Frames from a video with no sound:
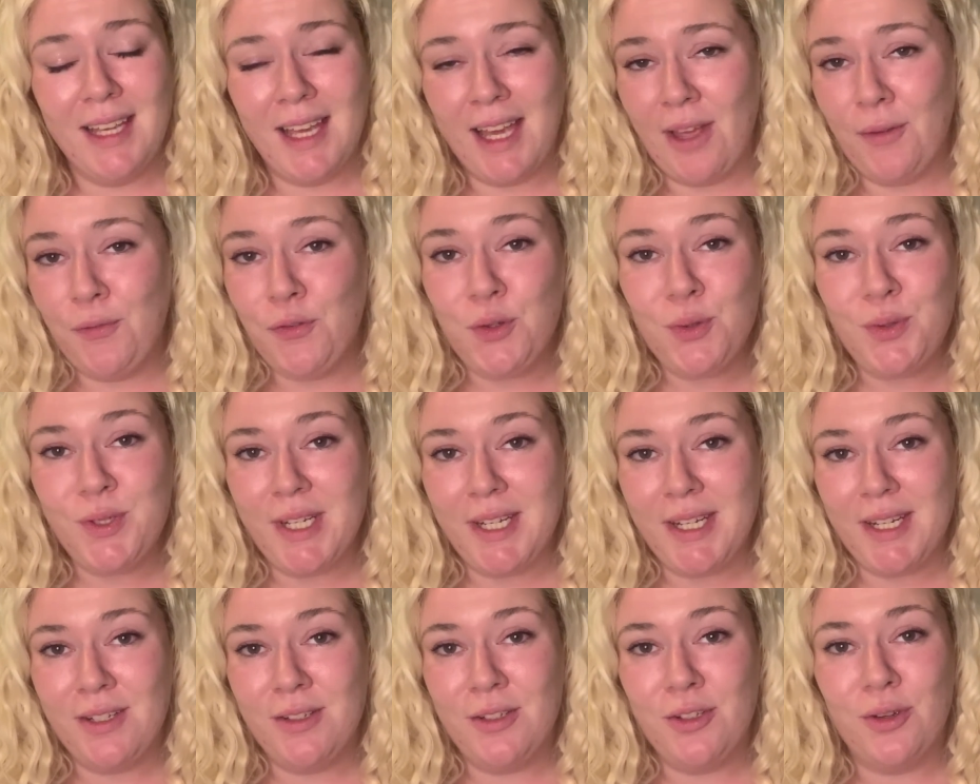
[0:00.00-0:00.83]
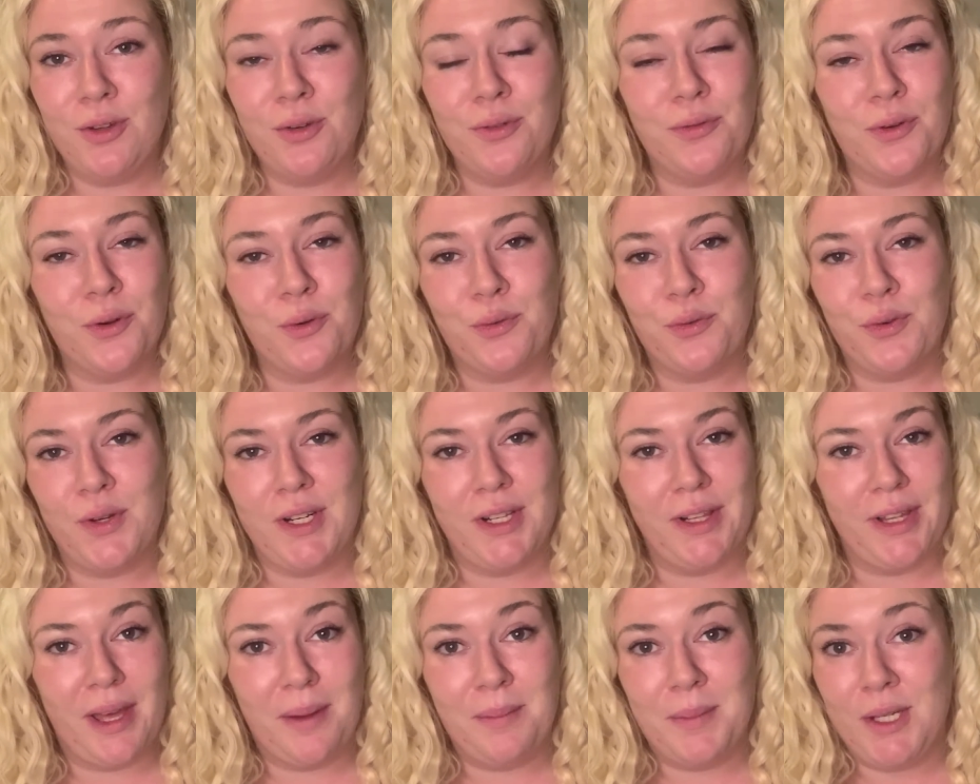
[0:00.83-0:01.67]
If you didn't, you can feel free
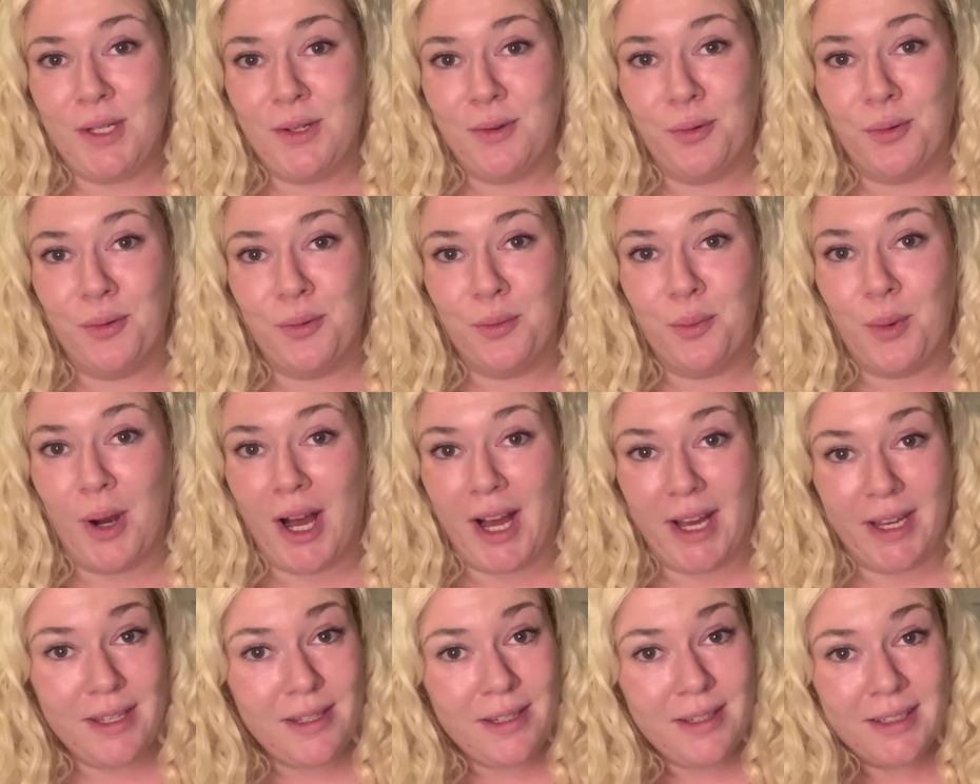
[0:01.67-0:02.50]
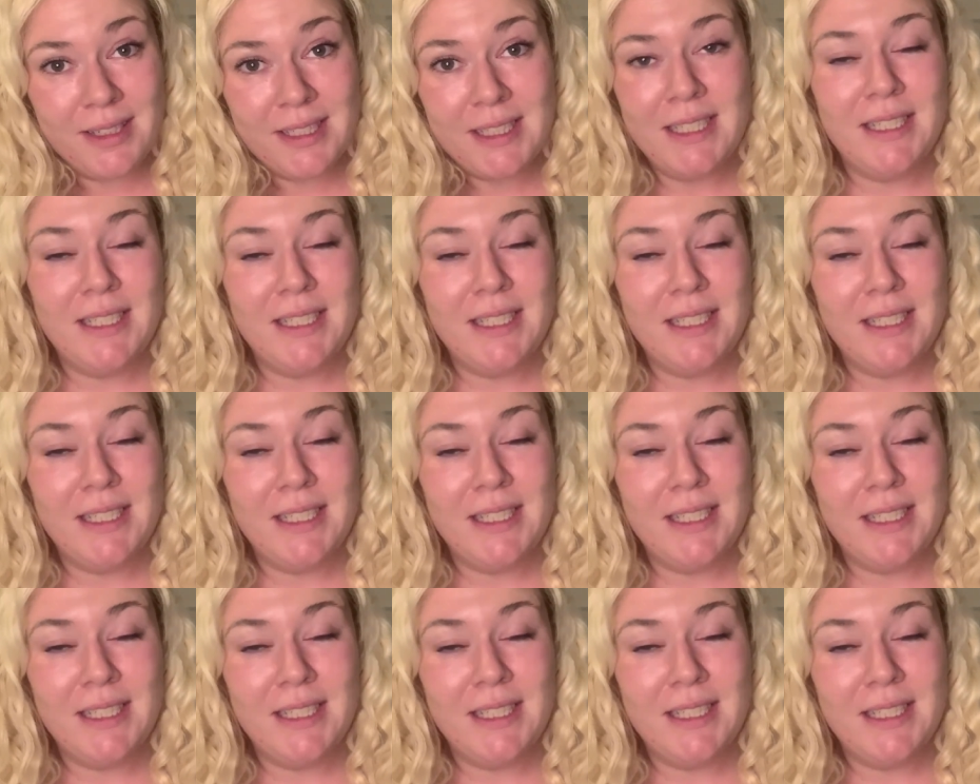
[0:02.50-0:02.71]
to let me know why.